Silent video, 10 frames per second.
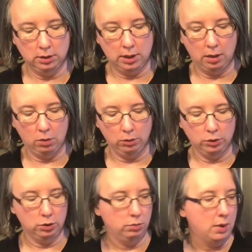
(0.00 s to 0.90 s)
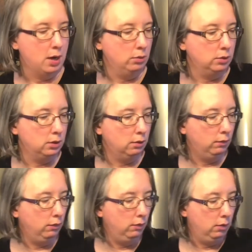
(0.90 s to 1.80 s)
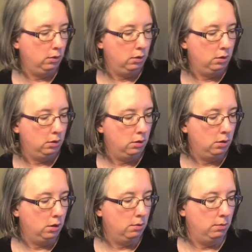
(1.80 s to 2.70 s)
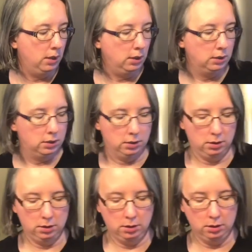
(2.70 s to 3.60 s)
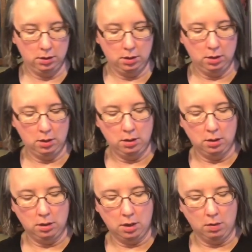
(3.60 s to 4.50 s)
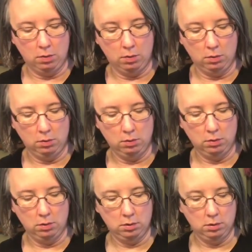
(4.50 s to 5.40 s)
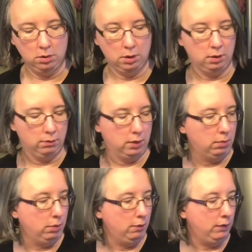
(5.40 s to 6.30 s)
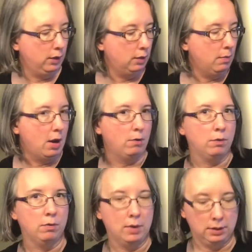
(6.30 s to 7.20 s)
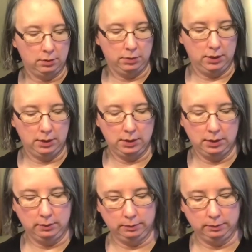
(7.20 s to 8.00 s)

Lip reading: they hold 2 pounds of meat. That will give me a perfect amount for recipes.